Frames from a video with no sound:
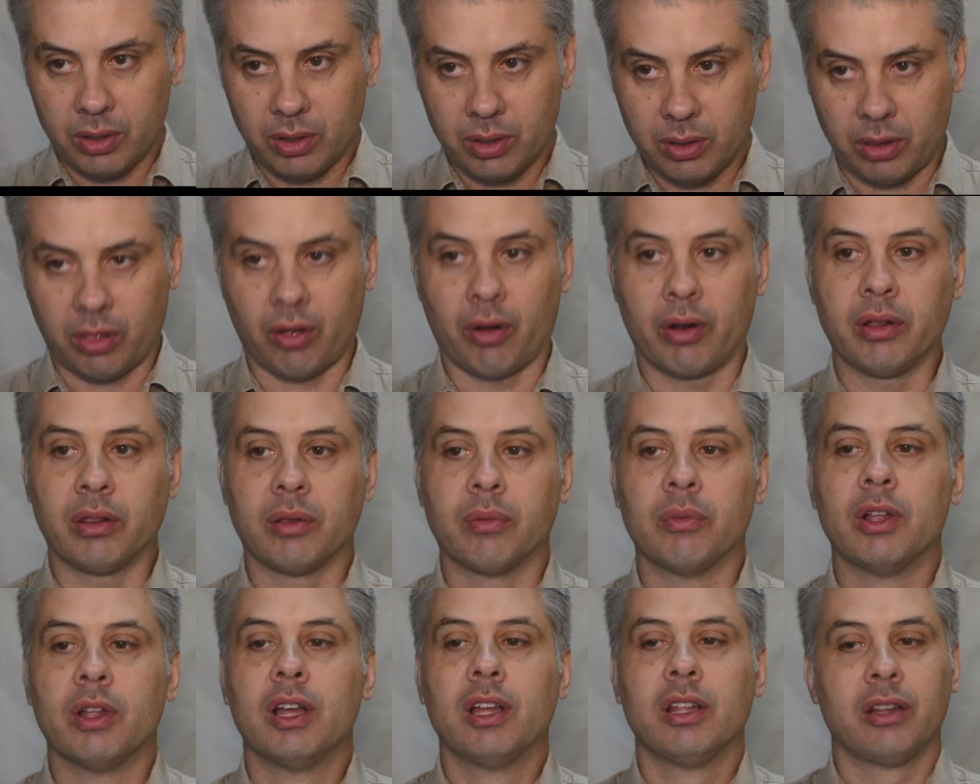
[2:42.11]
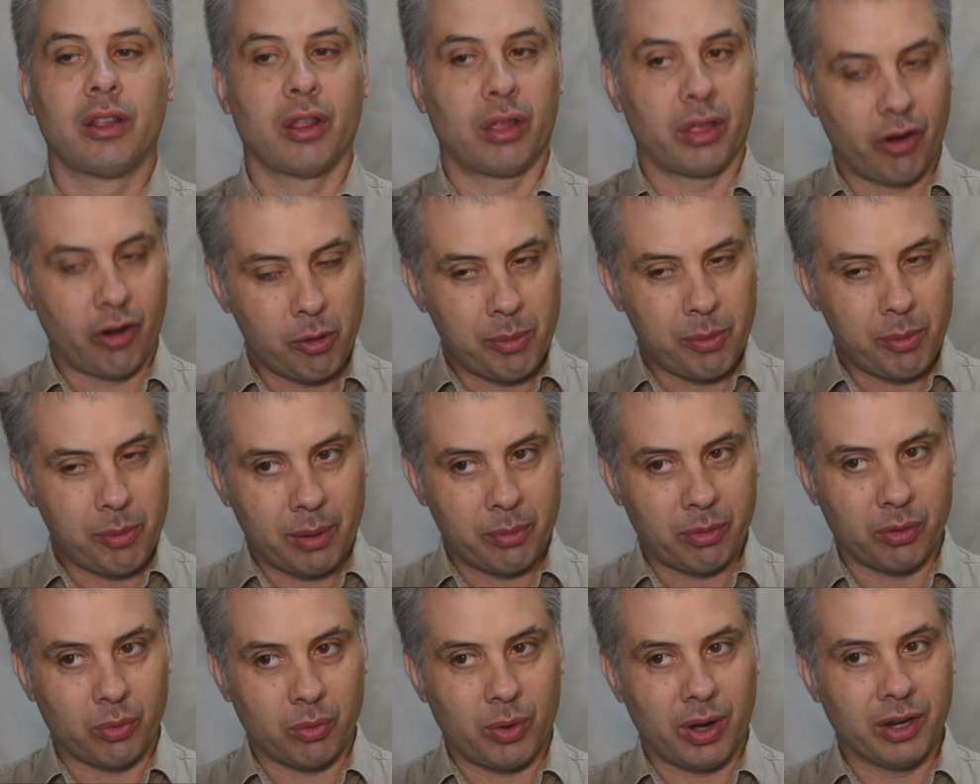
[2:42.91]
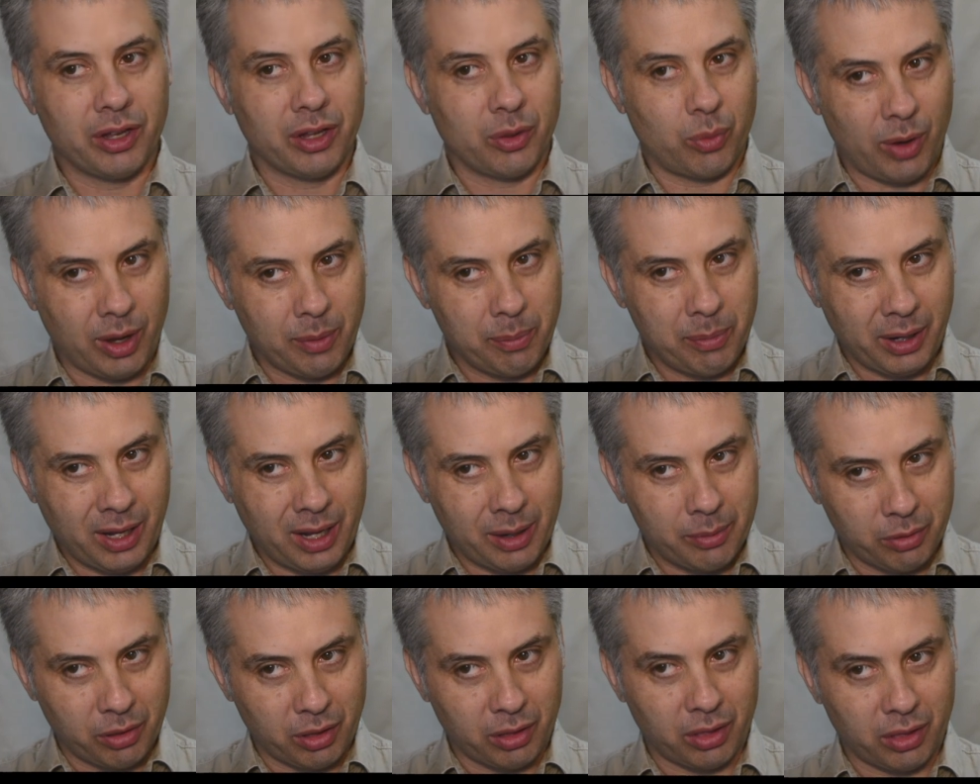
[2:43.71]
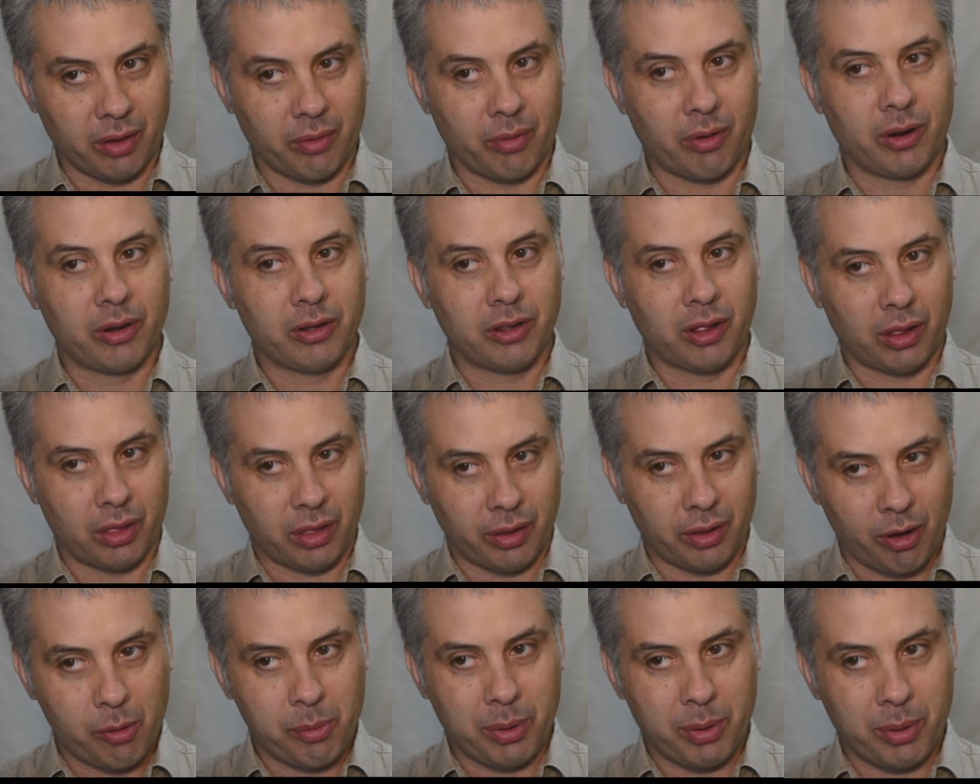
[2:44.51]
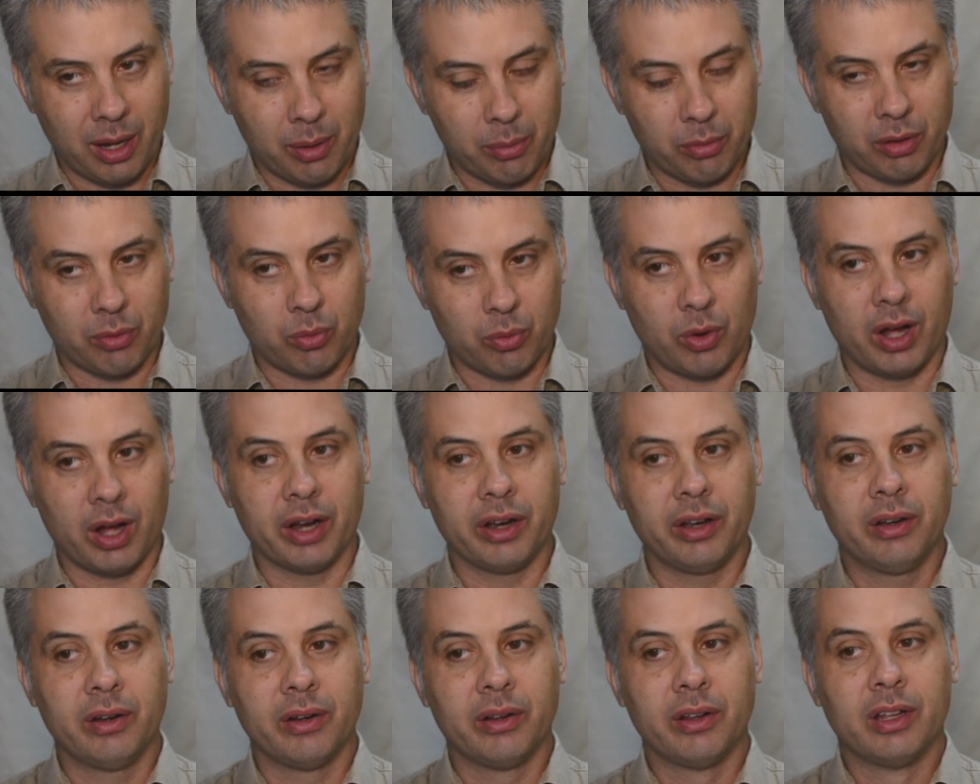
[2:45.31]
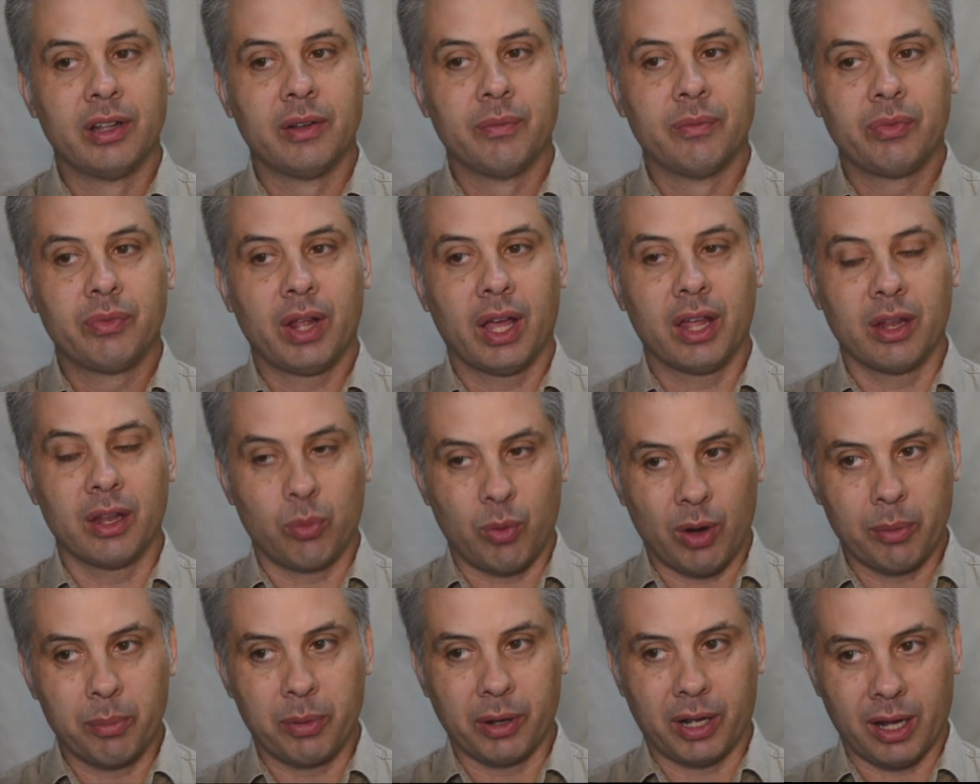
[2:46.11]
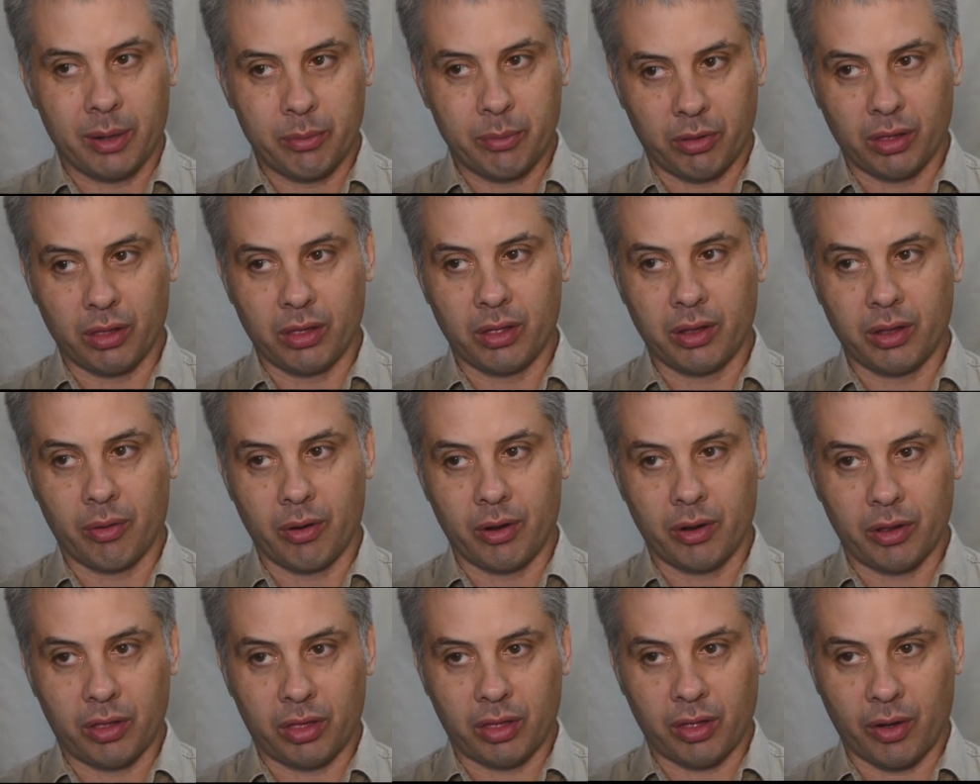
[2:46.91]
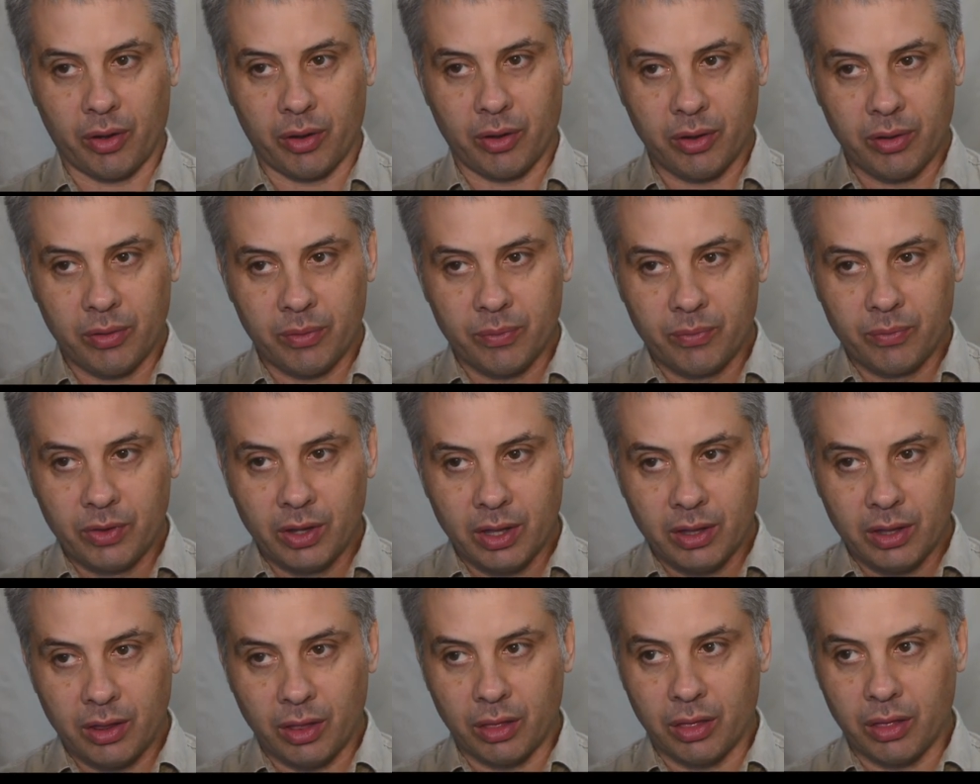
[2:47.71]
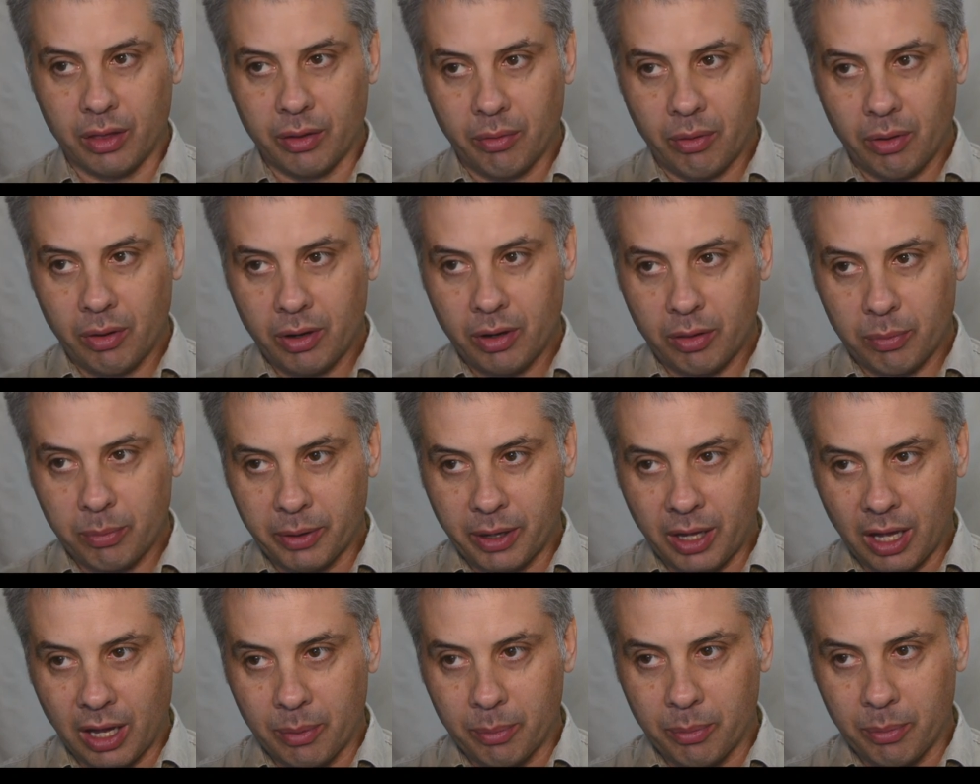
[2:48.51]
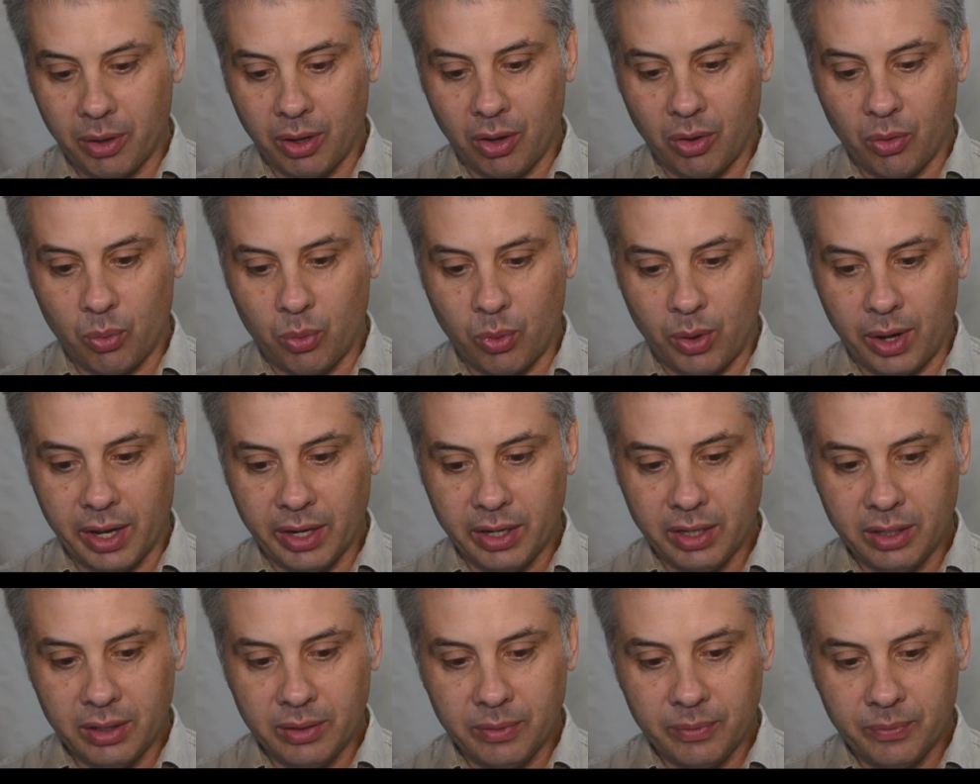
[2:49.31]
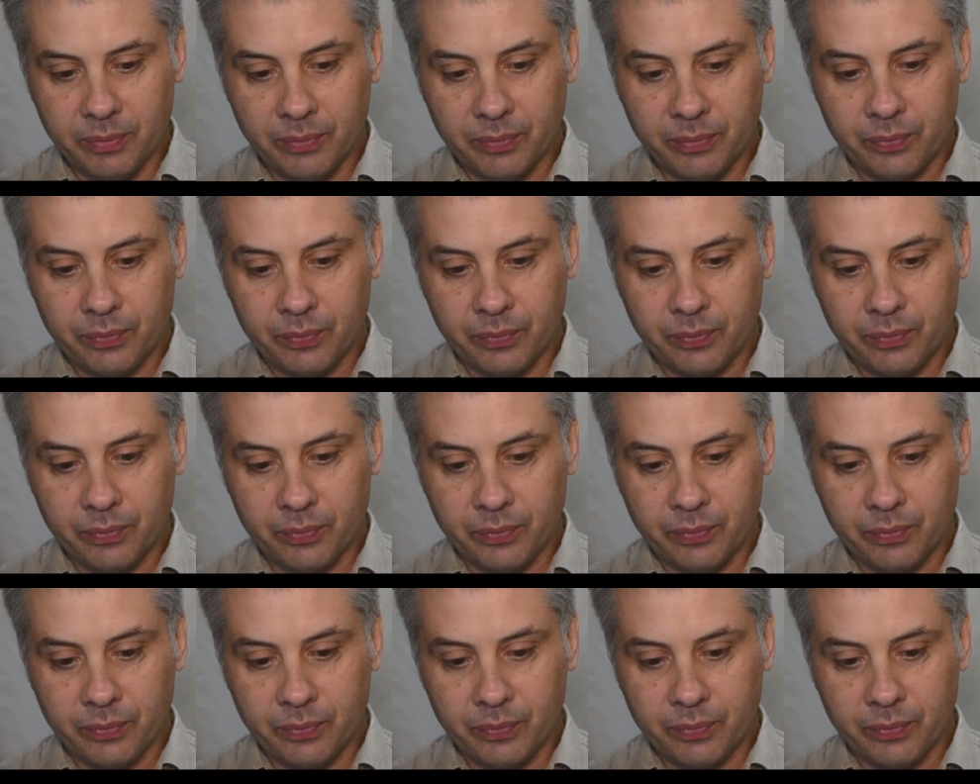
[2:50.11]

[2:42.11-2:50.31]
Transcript: Sorry, the 0 becomes a 1, the 1 becomes a 0, the 0 becomes a 1, and the 1 becomes a 0. So the 0 has become a 1,